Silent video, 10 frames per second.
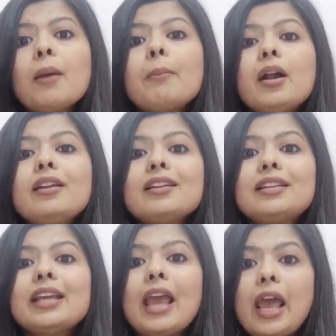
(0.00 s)
But
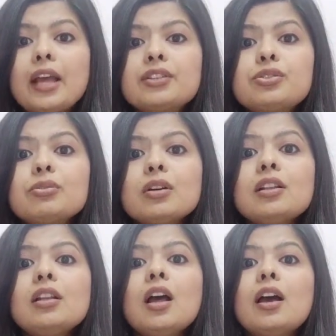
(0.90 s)
the
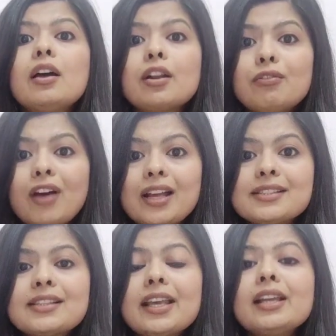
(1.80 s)
actual
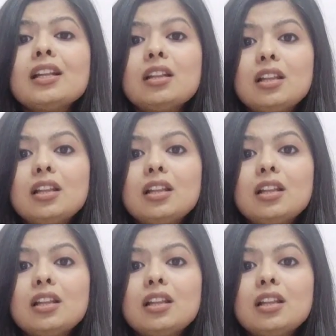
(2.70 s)
revising,